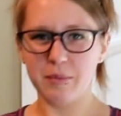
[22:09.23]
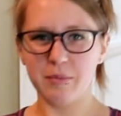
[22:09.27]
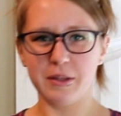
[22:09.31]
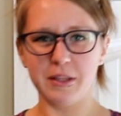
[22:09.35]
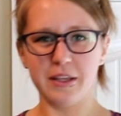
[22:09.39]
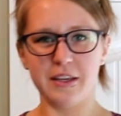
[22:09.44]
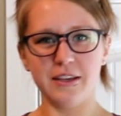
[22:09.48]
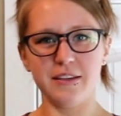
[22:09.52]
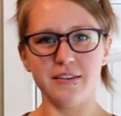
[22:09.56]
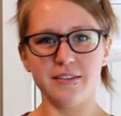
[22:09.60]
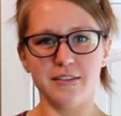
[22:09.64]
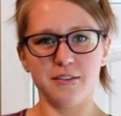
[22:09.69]

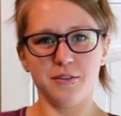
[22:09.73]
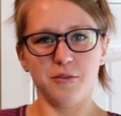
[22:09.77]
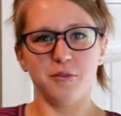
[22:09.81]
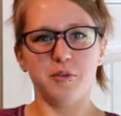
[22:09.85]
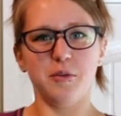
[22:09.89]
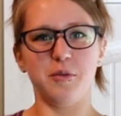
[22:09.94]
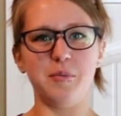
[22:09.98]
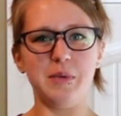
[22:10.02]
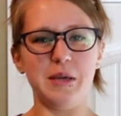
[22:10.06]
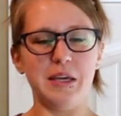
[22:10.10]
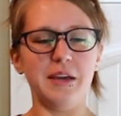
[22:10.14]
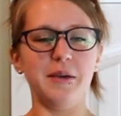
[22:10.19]
place
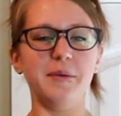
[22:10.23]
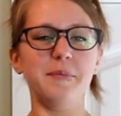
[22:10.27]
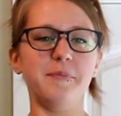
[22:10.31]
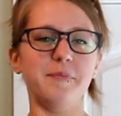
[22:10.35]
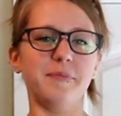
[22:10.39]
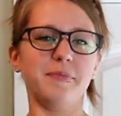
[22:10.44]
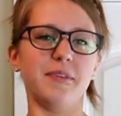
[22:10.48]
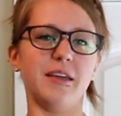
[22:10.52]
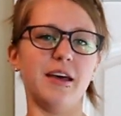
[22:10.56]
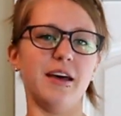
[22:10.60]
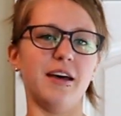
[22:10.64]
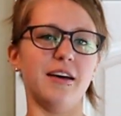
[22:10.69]
for me.
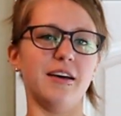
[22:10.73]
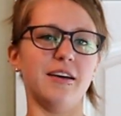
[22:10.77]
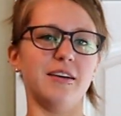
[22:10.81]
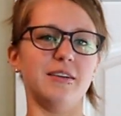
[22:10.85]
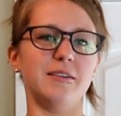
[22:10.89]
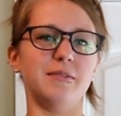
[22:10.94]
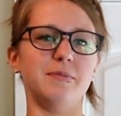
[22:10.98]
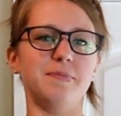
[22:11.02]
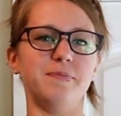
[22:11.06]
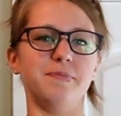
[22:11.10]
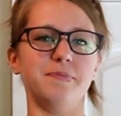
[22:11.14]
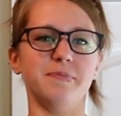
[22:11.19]

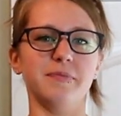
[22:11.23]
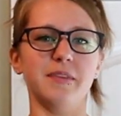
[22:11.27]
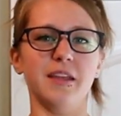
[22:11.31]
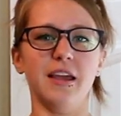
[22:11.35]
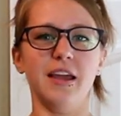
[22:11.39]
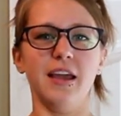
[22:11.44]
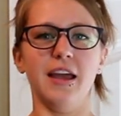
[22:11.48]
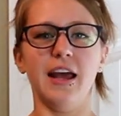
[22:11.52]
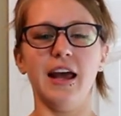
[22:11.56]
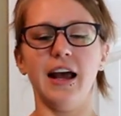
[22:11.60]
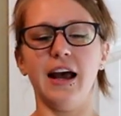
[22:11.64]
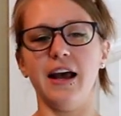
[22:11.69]
I
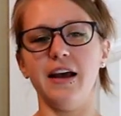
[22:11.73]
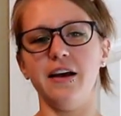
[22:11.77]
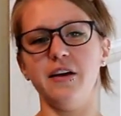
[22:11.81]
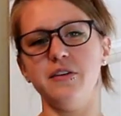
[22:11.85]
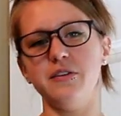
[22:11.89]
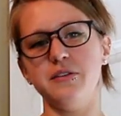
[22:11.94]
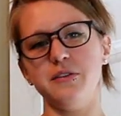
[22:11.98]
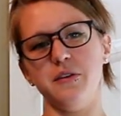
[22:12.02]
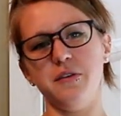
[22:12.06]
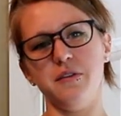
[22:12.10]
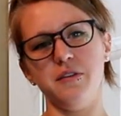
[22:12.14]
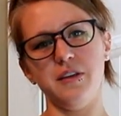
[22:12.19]

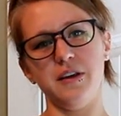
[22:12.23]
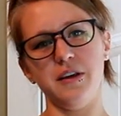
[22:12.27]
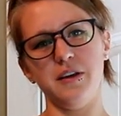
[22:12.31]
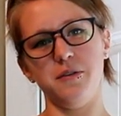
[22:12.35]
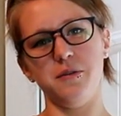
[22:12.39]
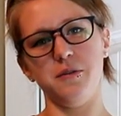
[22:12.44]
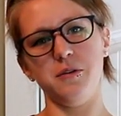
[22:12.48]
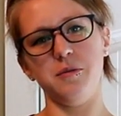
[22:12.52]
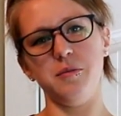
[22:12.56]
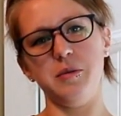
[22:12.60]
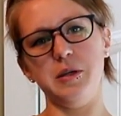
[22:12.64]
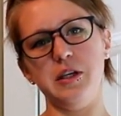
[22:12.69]
also
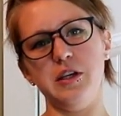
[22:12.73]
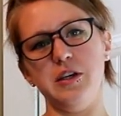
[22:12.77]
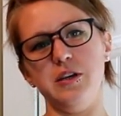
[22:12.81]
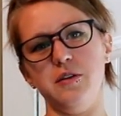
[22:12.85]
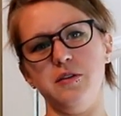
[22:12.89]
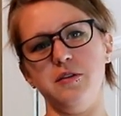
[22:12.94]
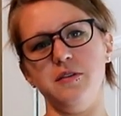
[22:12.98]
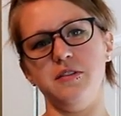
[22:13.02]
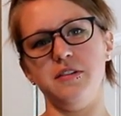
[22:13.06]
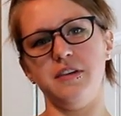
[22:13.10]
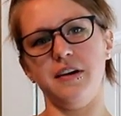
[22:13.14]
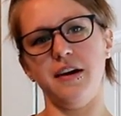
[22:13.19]
think it would be
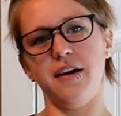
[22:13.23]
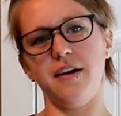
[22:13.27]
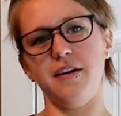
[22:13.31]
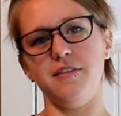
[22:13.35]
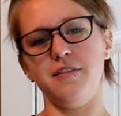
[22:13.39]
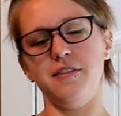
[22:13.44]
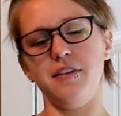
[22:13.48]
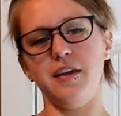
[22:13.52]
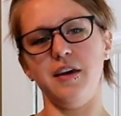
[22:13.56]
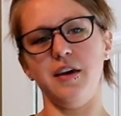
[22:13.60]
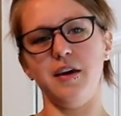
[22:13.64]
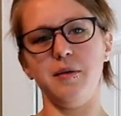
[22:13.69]
cute to
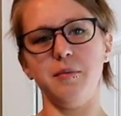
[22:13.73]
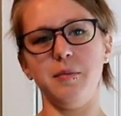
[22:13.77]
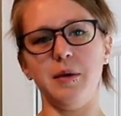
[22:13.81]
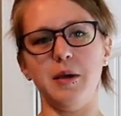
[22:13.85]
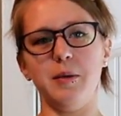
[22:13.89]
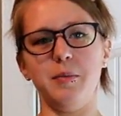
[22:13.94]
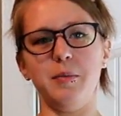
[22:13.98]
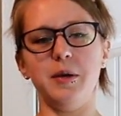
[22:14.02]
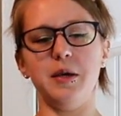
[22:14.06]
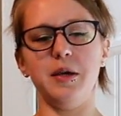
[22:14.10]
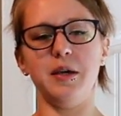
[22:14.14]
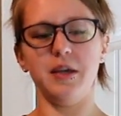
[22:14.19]
have like
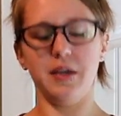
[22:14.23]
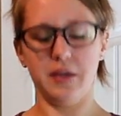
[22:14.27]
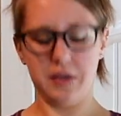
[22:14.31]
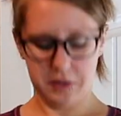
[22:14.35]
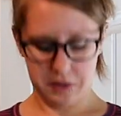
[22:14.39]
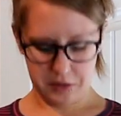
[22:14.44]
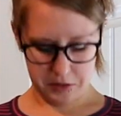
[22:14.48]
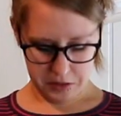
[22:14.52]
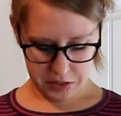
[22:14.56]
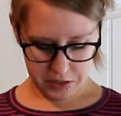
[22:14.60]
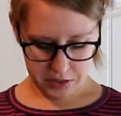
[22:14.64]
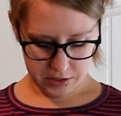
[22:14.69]
maybe
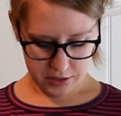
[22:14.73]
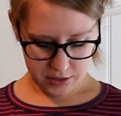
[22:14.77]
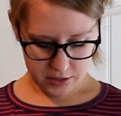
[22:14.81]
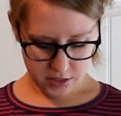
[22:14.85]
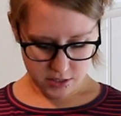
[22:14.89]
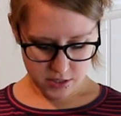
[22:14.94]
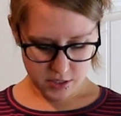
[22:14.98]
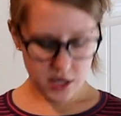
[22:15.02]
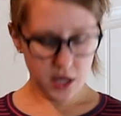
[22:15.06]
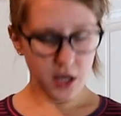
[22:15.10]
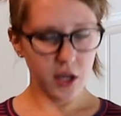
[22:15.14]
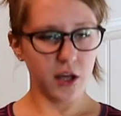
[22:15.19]

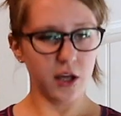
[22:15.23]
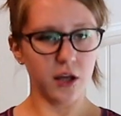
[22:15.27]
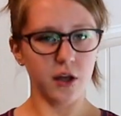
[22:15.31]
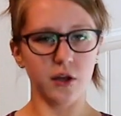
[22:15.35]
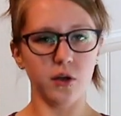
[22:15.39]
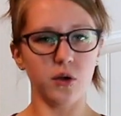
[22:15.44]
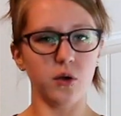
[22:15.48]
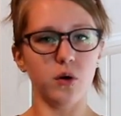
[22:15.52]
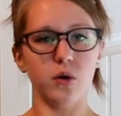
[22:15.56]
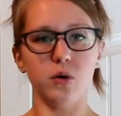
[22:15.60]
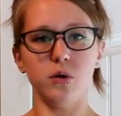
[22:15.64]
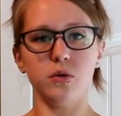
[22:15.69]

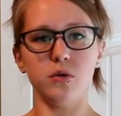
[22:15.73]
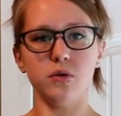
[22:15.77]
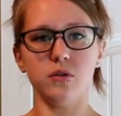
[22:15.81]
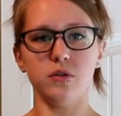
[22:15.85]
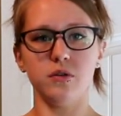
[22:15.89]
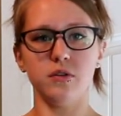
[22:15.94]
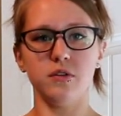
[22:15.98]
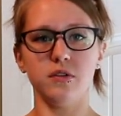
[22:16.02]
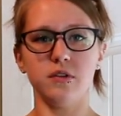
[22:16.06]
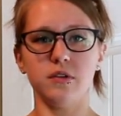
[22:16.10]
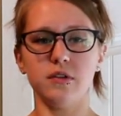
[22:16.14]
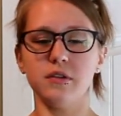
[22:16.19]
a
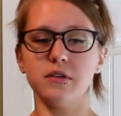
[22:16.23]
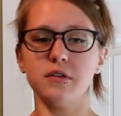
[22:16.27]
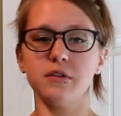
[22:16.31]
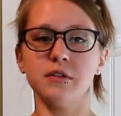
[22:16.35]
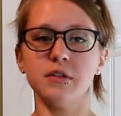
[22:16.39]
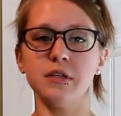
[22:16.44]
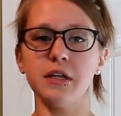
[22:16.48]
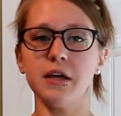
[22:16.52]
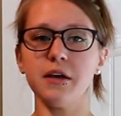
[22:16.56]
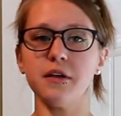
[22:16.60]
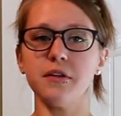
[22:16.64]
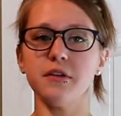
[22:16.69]
gold
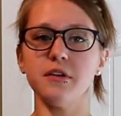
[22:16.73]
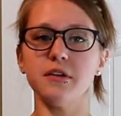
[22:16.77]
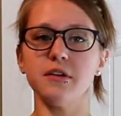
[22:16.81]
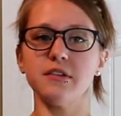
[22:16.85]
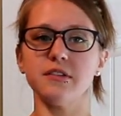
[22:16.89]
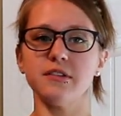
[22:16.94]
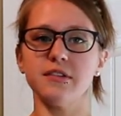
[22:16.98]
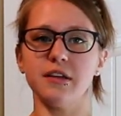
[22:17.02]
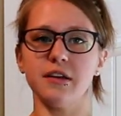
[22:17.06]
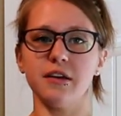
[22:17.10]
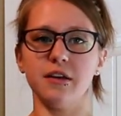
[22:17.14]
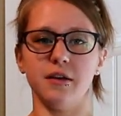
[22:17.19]

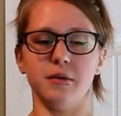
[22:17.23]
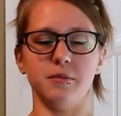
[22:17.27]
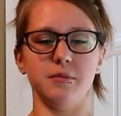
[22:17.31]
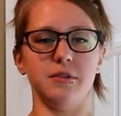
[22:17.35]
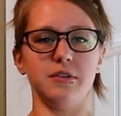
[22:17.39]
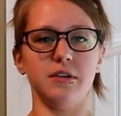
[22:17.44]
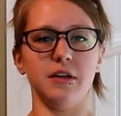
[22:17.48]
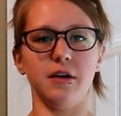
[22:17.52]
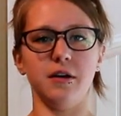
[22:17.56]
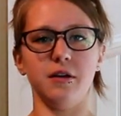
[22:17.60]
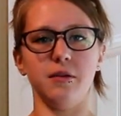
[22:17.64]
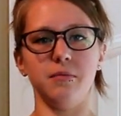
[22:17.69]
necklace that
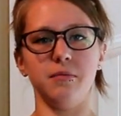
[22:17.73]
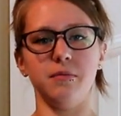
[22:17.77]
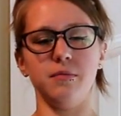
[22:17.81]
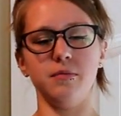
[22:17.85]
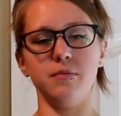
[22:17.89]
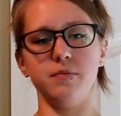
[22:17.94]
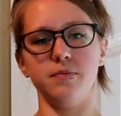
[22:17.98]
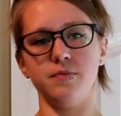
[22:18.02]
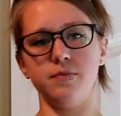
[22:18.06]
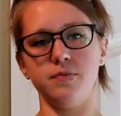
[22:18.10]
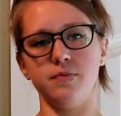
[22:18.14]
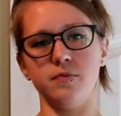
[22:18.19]
comes
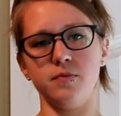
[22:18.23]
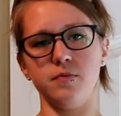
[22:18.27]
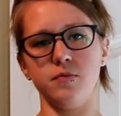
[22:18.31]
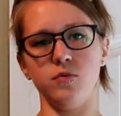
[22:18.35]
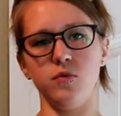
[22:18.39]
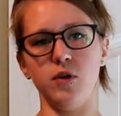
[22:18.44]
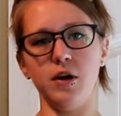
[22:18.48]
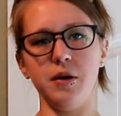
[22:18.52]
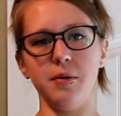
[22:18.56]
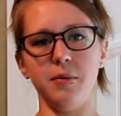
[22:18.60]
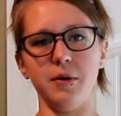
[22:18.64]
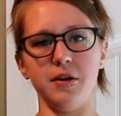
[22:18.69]
down
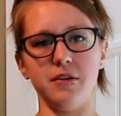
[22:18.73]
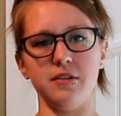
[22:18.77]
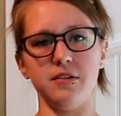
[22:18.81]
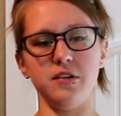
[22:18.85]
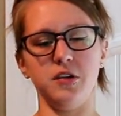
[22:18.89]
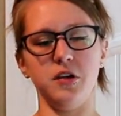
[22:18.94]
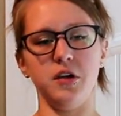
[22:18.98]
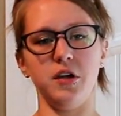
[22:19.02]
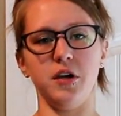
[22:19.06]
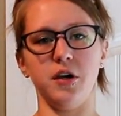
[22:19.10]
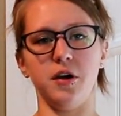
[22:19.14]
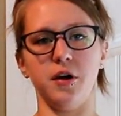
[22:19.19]
right about
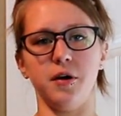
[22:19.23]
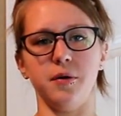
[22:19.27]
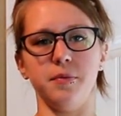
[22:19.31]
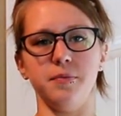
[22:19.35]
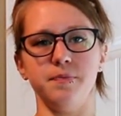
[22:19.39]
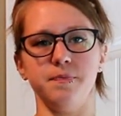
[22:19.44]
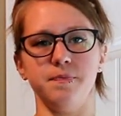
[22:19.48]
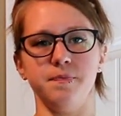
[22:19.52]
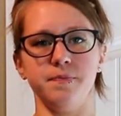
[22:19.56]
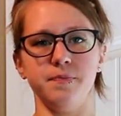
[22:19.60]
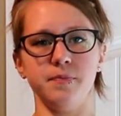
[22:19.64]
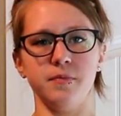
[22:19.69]
to
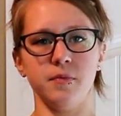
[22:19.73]
here.